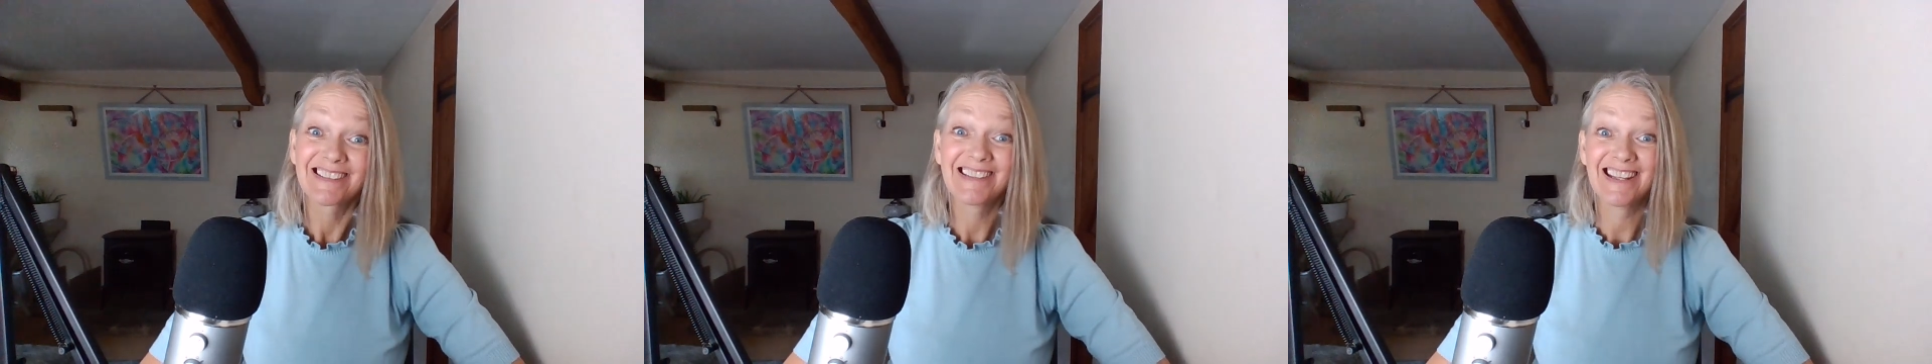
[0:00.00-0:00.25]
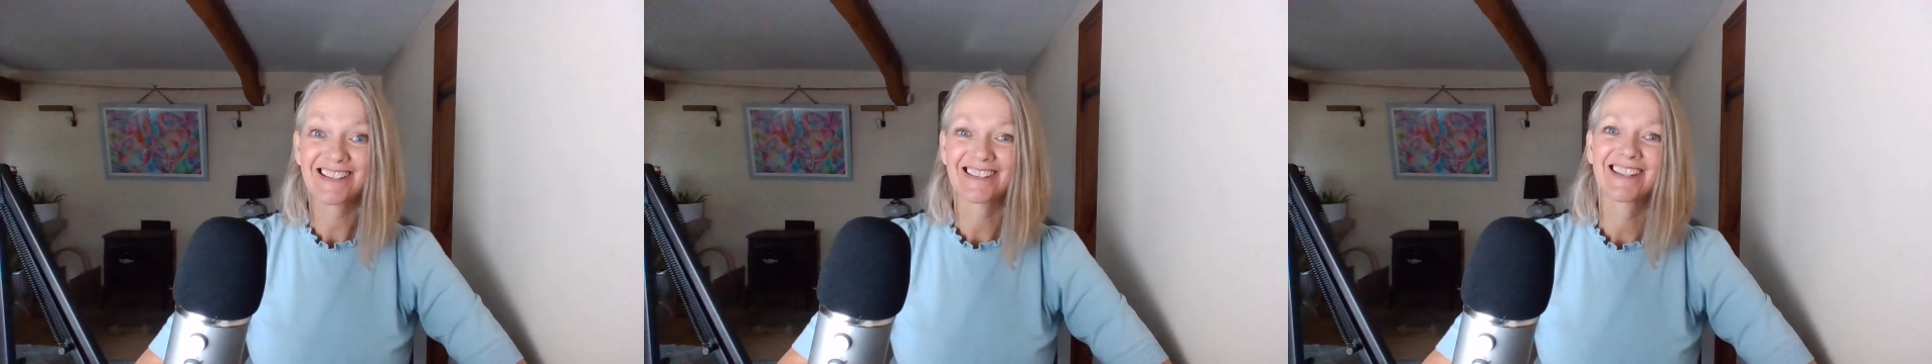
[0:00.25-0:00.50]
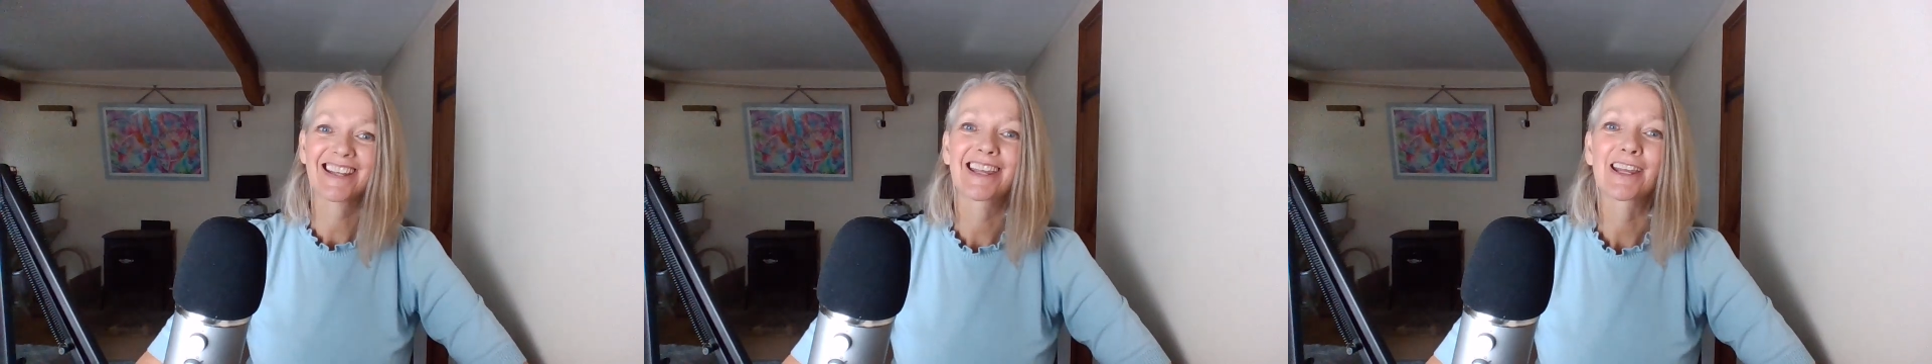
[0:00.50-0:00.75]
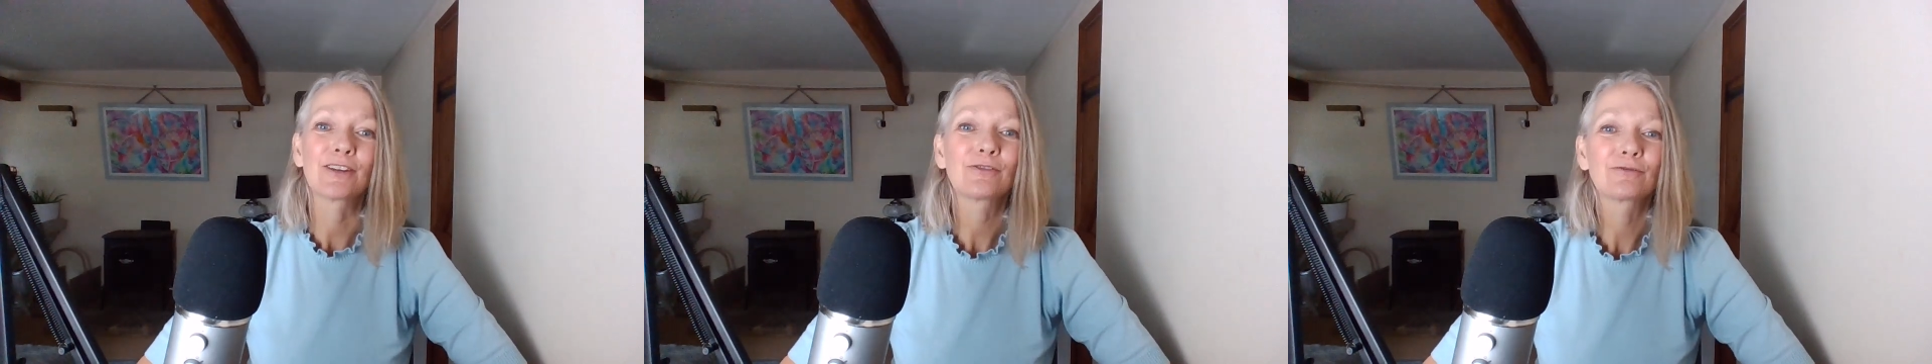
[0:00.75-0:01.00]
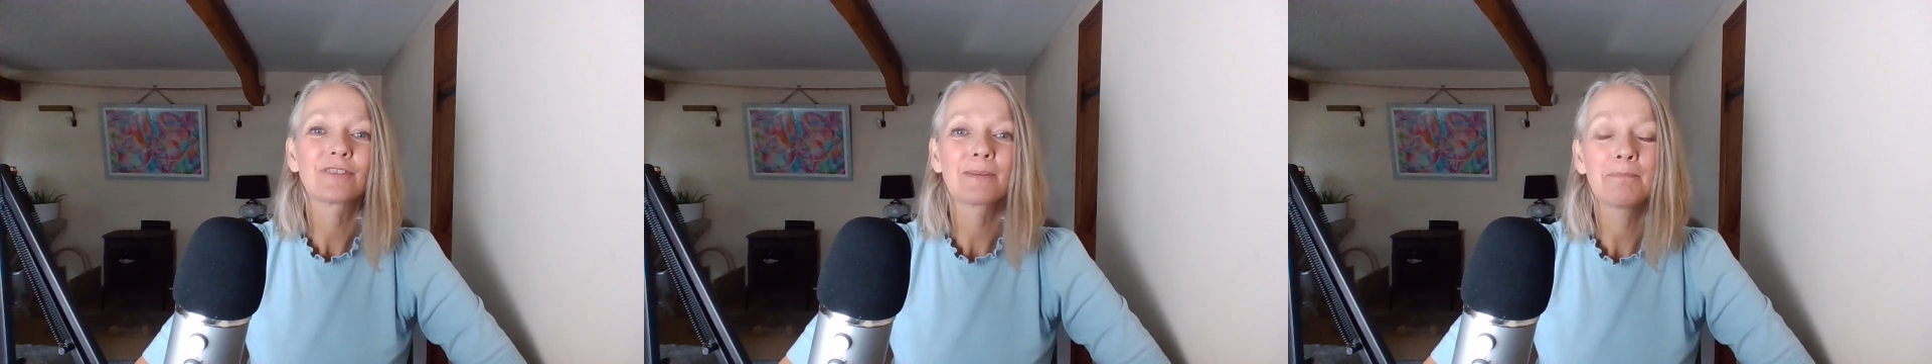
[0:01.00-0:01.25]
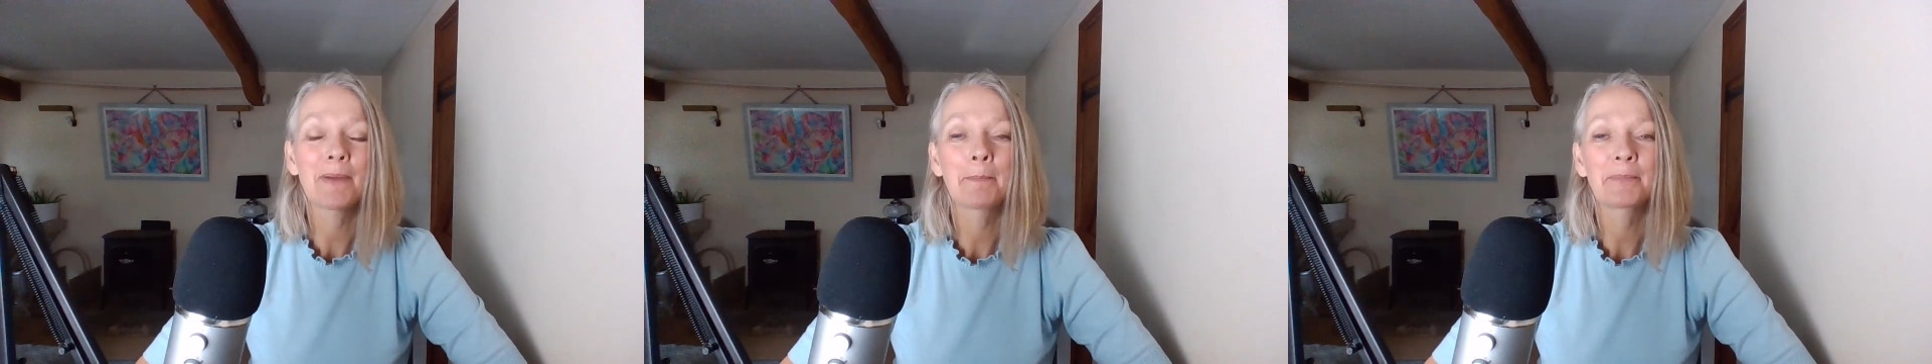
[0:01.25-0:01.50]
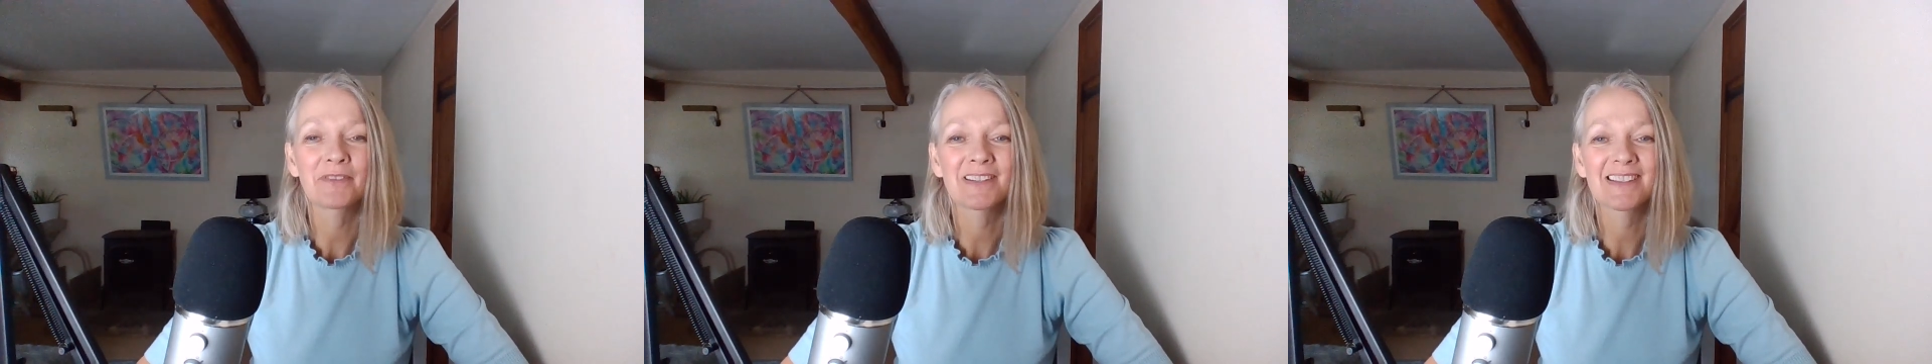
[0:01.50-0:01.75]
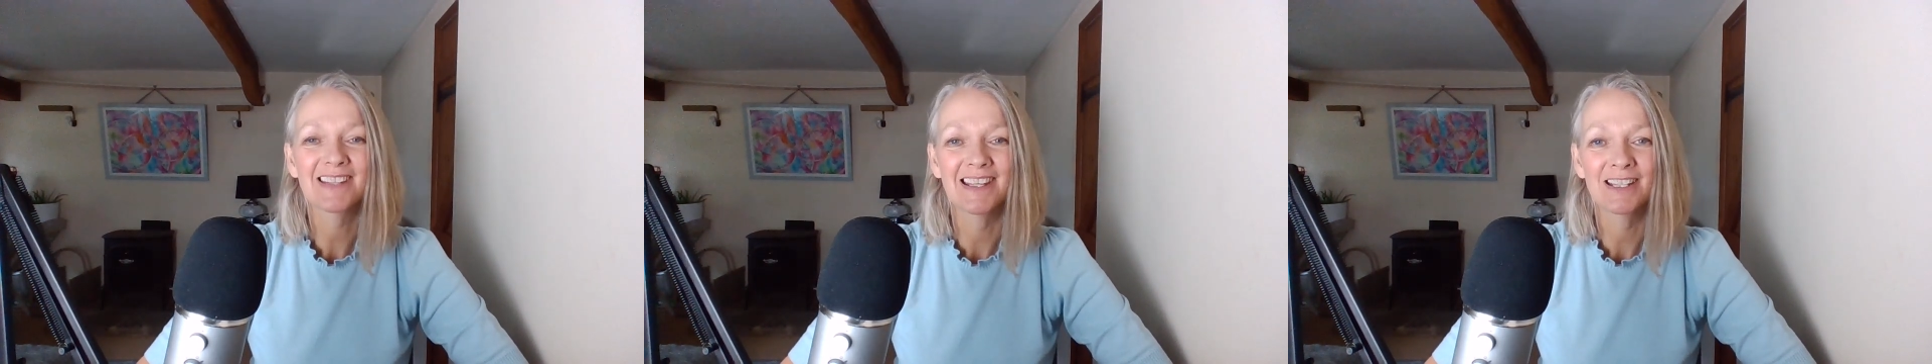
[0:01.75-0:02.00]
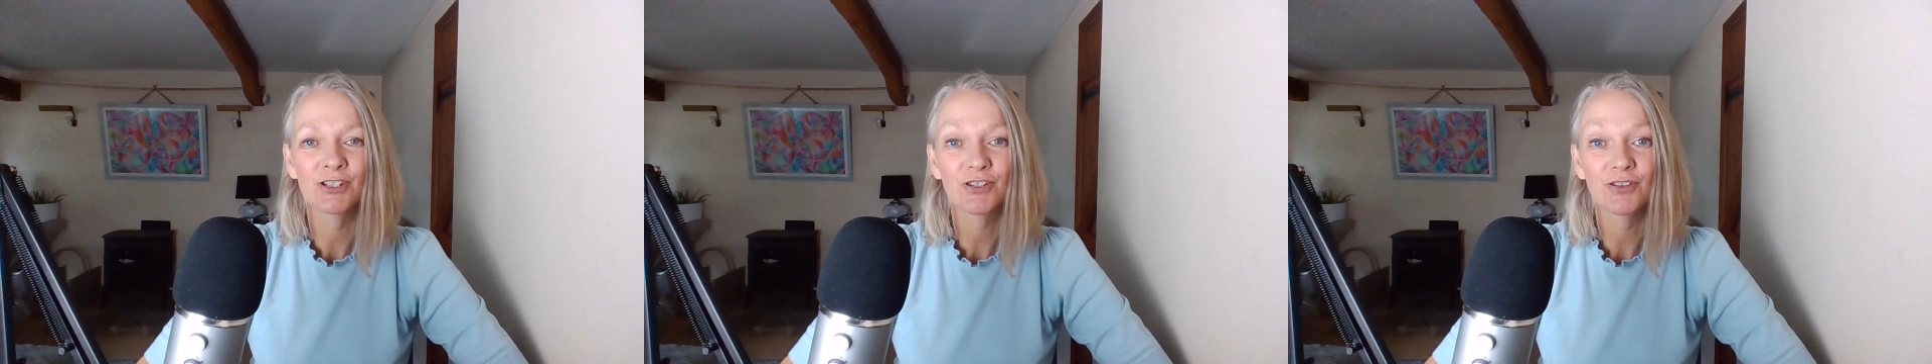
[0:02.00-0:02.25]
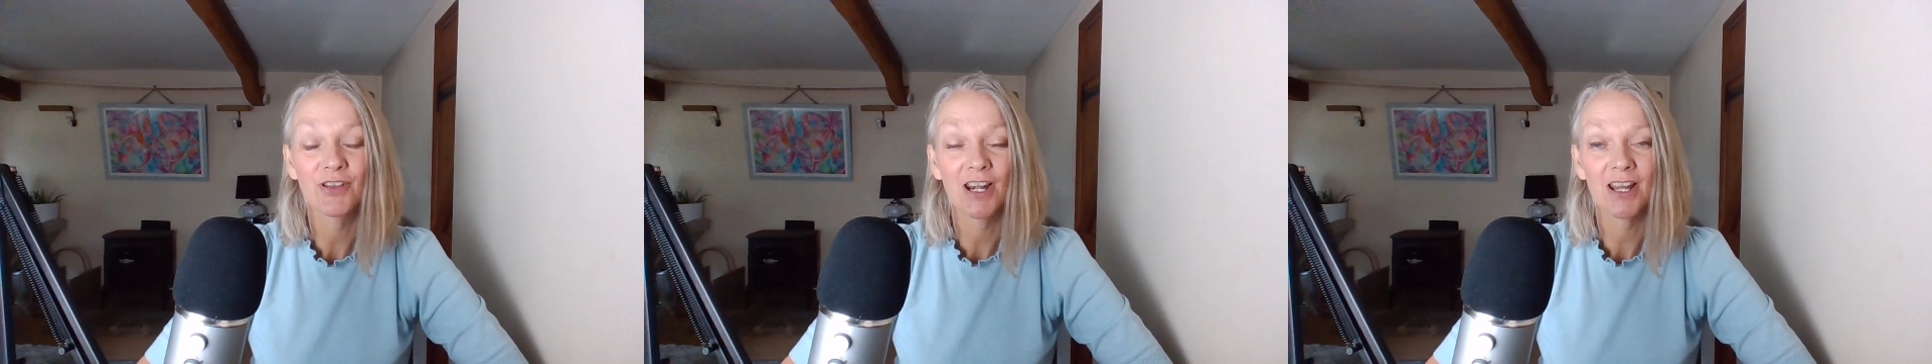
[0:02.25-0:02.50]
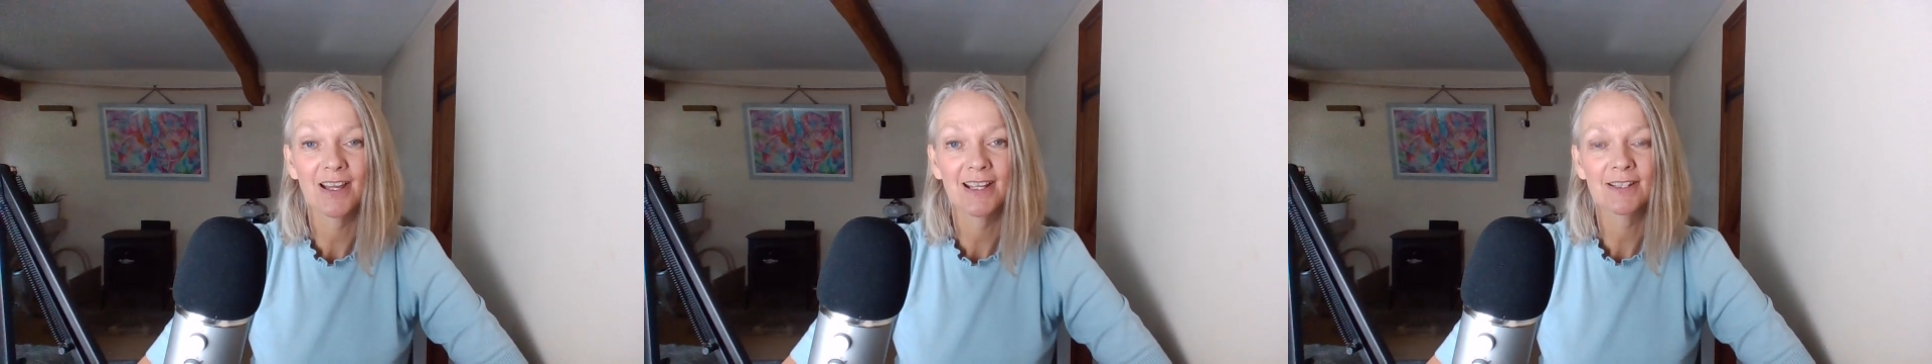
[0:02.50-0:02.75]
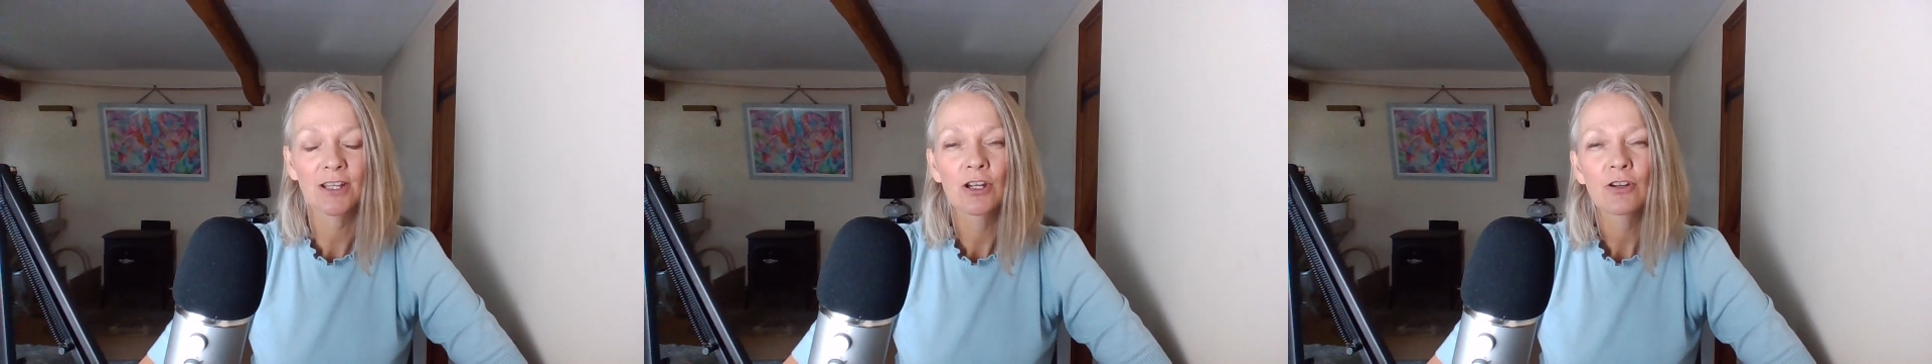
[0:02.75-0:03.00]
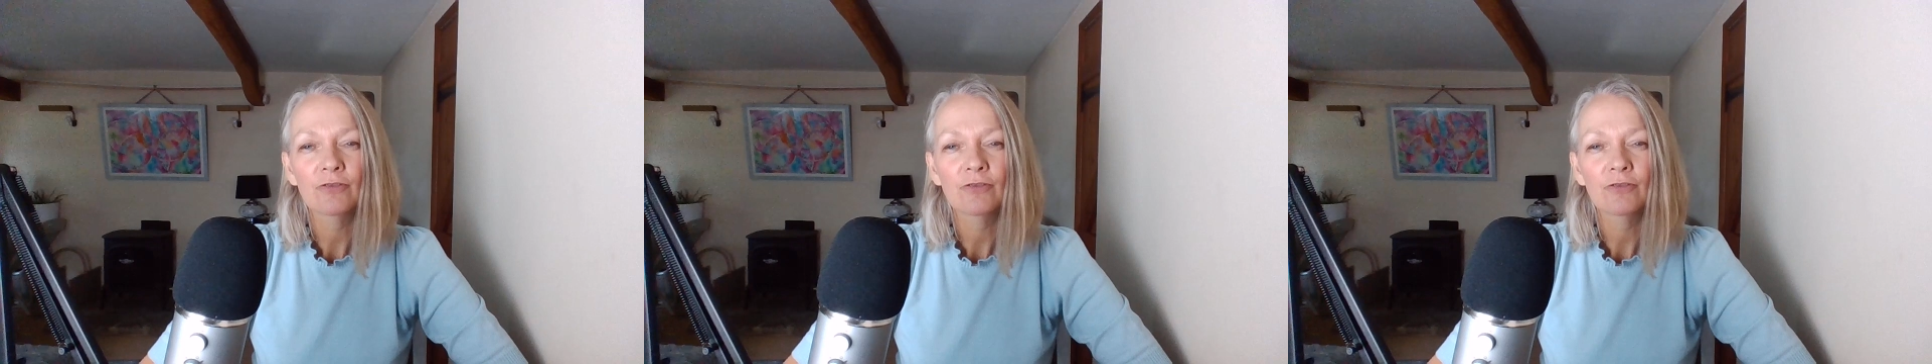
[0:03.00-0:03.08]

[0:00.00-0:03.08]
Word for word: Nicola here, remembrance into the light.